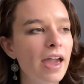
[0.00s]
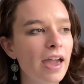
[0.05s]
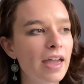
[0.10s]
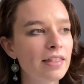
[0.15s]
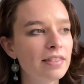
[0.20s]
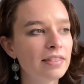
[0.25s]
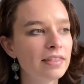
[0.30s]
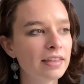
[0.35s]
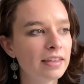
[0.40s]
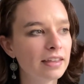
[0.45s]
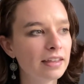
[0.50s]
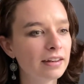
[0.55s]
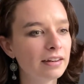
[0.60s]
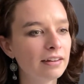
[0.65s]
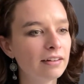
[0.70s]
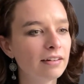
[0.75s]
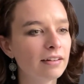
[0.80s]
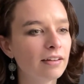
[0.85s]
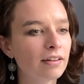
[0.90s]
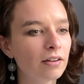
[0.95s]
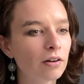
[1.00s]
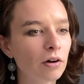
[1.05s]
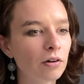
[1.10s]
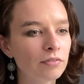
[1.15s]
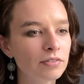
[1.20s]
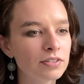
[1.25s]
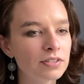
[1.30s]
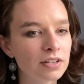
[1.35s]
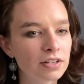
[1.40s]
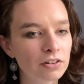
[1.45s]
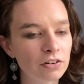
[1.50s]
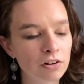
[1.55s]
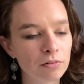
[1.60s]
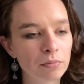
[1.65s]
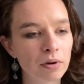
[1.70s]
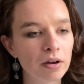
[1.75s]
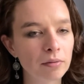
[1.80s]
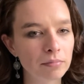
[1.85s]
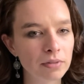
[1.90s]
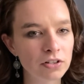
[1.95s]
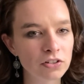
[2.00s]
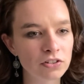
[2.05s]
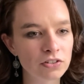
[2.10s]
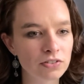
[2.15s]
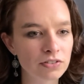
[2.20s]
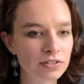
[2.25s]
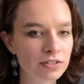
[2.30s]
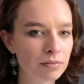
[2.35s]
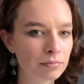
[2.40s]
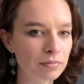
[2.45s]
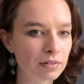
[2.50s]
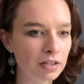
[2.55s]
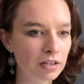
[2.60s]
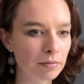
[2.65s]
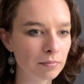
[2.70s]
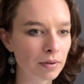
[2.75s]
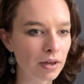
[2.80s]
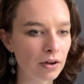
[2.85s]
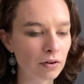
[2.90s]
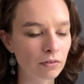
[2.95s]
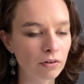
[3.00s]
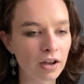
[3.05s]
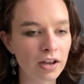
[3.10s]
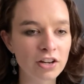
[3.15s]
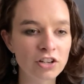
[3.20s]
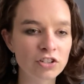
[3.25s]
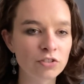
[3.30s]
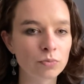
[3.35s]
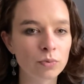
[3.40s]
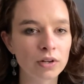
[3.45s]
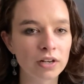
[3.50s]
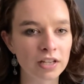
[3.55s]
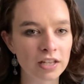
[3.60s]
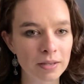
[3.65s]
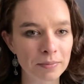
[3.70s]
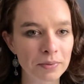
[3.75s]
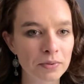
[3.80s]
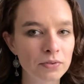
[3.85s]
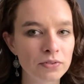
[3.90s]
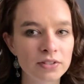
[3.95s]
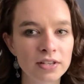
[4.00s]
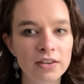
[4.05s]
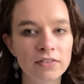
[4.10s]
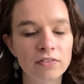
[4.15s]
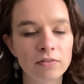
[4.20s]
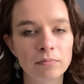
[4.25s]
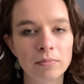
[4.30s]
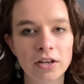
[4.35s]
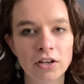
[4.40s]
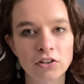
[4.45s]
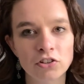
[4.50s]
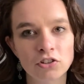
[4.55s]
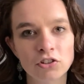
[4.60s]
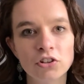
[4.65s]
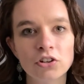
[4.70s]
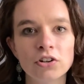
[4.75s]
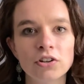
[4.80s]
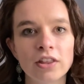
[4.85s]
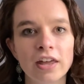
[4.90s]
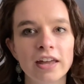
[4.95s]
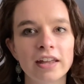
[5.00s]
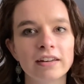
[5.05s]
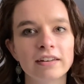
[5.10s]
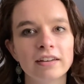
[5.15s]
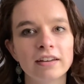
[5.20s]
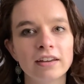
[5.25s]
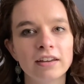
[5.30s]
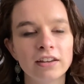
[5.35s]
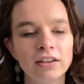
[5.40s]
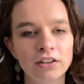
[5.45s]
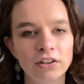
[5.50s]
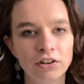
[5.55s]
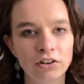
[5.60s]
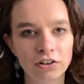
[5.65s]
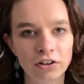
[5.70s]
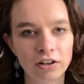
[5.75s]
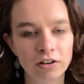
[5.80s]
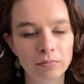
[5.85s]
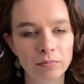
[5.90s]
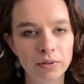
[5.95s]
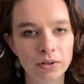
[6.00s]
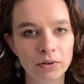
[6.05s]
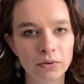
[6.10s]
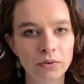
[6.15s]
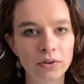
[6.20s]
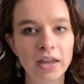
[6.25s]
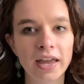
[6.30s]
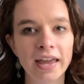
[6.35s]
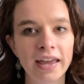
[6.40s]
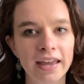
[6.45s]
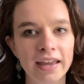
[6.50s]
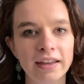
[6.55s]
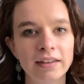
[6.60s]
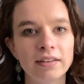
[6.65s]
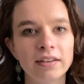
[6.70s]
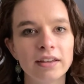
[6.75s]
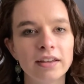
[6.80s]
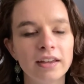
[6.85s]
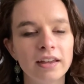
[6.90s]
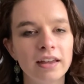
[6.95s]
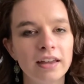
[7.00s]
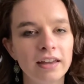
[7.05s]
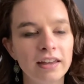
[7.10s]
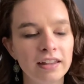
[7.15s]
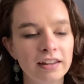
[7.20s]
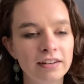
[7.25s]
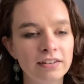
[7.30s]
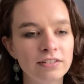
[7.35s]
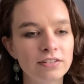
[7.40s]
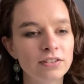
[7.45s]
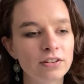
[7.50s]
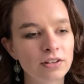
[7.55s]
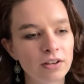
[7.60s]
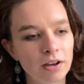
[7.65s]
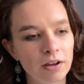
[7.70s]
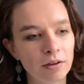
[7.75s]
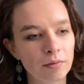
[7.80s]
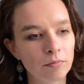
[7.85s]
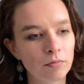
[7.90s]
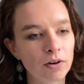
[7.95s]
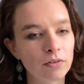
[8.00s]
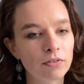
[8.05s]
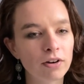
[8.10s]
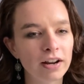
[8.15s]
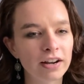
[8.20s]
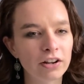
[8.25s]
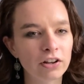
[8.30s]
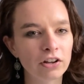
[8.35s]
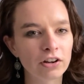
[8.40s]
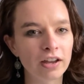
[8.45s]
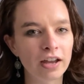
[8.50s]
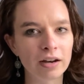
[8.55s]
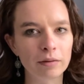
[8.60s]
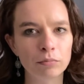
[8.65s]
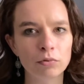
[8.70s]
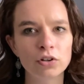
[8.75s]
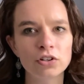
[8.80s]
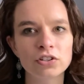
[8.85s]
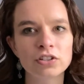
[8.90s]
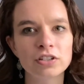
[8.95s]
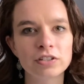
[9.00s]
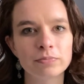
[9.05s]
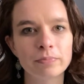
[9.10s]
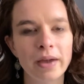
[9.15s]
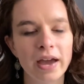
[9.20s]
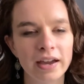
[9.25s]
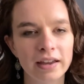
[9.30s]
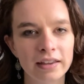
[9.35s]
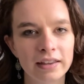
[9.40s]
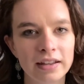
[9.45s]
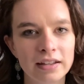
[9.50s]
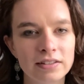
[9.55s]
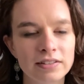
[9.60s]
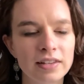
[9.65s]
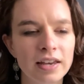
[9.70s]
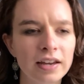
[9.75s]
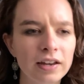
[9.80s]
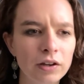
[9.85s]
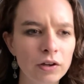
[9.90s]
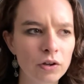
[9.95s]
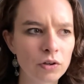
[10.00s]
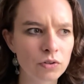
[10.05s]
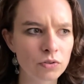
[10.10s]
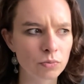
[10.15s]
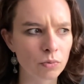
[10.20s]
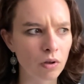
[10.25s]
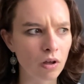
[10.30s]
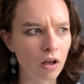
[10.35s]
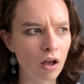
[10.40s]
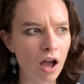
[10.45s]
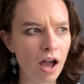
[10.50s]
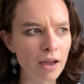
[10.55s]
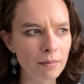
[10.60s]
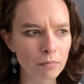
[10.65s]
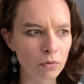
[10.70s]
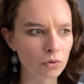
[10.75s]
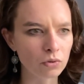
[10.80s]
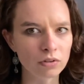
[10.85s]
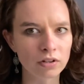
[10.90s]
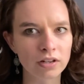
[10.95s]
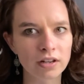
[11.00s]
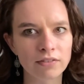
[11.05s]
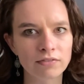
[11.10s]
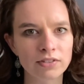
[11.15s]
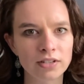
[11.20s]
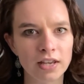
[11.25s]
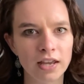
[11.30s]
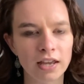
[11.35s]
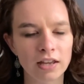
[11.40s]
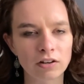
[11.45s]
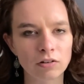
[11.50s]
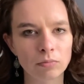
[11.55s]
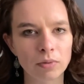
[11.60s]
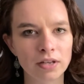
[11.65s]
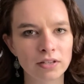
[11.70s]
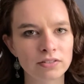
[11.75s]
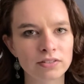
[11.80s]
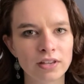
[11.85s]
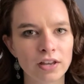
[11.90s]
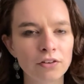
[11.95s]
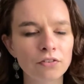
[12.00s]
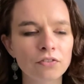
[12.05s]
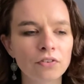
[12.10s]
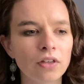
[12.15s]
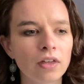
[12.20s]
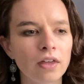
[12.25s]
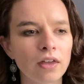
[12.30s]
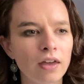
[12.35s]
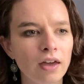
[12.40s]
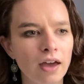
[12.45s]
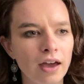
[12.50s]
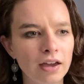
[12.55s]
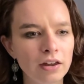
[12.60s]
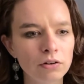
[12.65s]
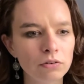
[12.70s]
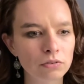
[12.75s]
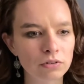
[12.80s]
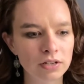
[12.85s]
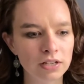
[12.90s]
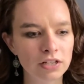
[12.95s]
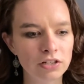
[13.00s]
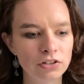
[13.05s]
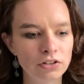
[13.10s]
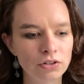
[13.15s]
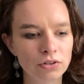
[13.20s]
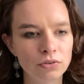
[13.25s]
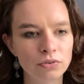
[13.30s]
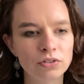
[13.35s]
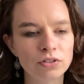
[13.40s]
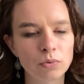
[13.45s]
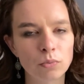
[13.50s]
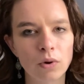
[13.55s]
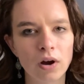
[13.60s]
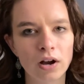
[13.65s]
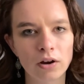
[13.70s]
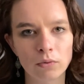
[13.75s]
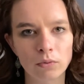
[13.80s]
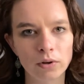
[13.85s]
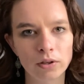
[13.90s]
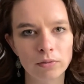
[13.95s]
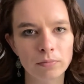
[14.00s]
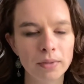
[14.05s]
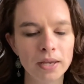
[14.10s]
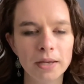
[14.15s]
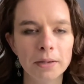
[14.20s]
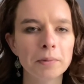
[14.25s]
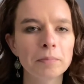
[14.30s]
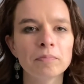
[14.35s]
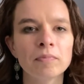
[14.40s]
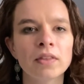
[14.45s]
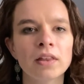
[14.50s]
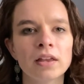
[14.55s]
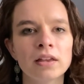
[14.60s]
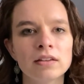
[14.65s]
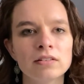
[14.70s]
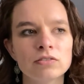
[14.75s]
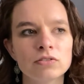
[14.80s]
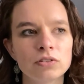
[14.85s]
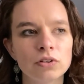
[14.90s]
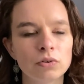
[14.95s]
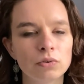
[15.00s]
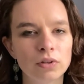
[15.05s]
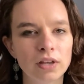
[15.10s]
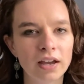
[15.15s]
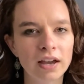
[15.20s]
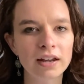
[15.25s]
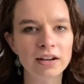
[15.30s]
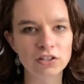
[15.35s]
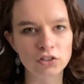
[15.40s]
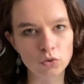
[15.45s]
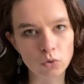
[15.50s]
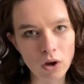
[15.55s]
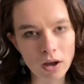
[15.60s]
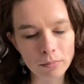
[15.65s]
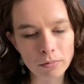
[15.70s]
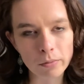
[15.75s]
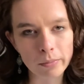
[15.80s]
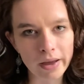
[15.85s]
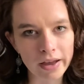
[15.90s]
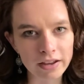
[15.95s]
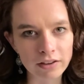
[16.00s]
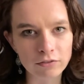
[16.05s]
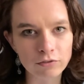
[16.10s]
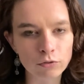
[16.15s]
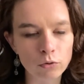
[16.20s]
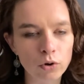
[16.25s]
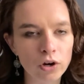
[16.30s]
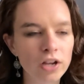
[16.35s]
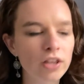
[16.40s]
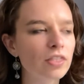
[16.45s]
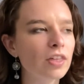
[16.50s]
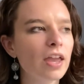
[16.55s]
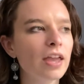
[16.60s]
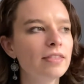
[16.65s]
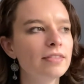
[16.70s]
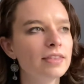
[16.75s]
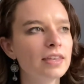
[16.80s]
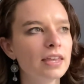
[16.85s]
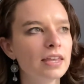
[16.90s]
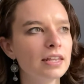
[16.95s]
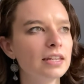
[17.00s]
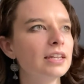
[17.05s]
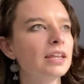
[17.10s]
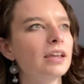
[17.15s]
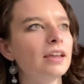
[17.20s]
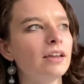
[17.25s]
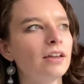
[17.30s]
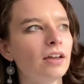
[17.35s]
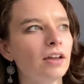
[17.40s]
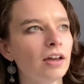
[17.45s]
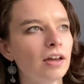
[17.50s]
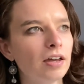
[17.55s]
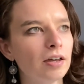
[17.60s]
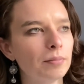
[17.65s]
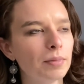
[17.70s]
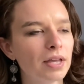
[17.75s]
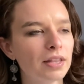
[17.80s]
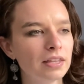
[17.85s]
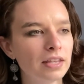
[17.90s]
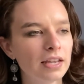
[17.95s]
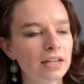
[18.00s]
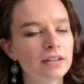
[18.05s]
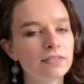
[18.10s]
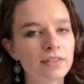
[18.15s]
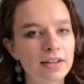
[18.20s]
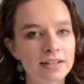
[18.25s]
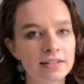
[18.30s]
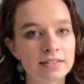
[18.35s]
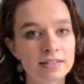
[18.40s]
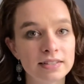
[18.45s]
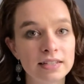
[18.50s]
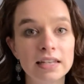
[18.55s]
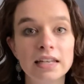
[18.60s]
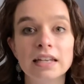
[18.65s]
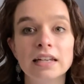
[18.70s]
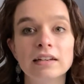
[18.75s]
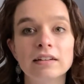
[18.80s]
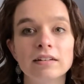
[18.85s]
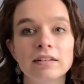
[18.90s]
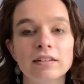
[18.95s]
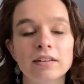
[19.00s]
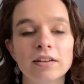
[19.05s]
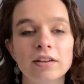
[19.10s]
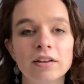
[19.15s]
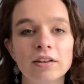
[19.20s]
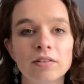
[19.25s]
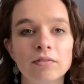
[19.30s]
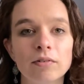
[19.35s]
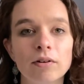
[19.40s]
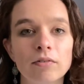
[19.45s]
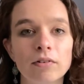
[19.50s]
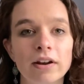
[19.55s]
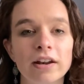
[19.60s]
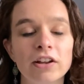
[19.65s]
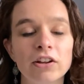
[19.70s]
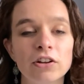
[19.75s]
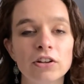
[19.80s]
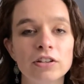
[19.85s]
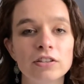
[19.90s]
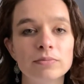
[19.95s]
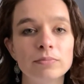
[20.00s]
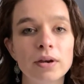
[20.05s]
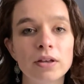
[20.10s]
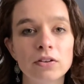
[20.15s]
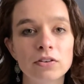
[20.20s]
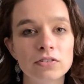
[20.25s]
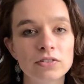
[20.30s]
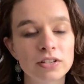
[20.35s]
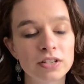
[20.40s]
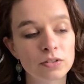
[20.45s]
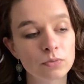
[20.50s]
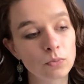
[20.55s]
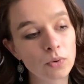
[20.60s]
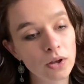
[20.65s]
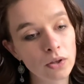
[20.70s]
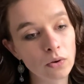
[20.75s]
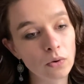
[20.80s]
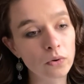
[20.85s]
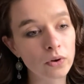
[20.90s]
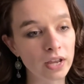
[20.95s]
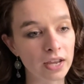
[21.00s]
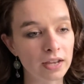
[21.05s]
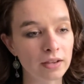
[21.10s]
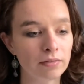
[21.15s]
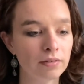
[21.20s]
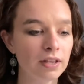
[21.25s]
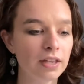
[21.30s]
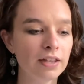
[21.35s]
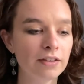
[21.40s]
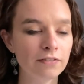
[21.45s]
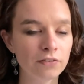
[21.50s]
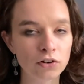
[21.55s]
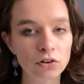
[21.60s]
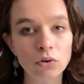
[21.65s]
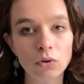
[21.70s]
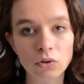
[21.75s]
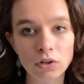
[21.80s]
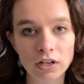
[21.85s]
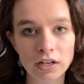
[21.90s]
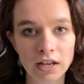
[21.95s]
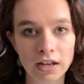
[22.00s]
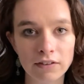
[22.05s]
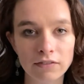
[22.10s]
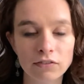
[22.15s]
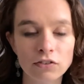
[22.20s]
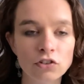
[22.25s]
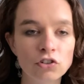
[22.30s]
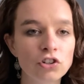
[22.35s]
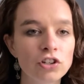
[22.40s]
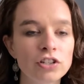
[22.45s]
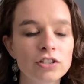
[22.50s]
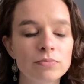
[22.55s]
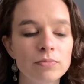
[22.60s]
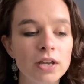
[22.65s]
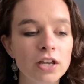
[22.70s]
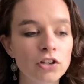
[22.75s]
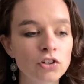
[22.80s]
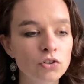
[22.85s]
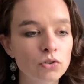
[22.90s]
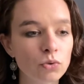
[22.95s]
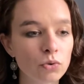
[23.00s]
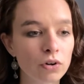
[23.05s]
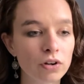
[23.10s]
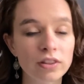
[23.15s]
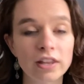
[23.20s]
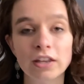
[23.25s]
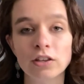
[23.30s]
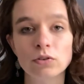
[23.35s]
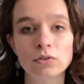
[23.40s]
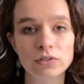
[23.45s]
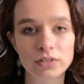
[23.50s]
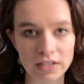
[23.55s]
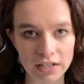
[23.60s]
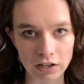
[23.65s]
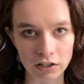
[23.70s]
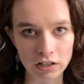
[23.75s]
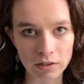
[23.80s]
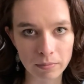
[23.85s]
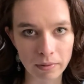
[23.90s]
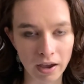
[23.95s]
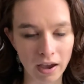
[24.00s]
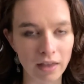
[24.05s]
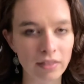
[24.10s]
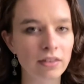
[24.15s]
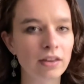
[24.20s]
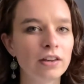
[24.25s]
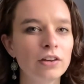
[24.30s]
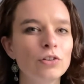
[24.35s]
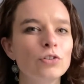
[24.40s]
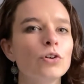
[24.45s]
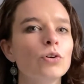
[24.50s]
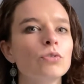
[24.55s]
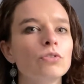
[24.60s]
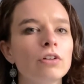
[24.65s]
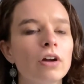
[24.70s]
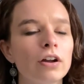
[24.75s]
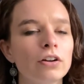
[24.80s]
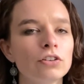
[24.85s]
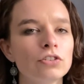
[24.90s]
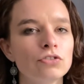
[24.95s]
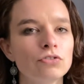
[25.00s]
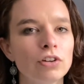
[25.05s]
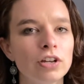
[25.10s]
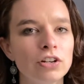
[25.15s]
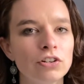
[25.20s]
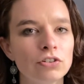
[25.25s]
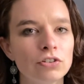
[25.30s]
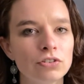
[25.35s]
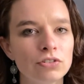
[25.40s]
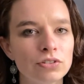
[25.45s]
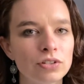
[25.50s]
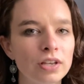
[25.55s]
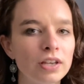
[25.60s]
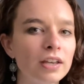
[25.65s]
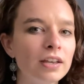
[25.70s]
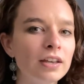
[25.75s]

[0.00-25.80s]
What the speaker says: and then all of a sudden her mom mentions something about, I just want to keep you safe and make sure that you're going to be okay. And Red Riding Hood kind of pushes back against that and goes, well, I'm old enough to handle myself. I don't need you to walk with me. So they kind of squabble back and forth, and then at the end of that scene, Red Riding Hood's mother says, well, okay, if you're old enough, just make sure that you stay on the path and you don't talk to strangers.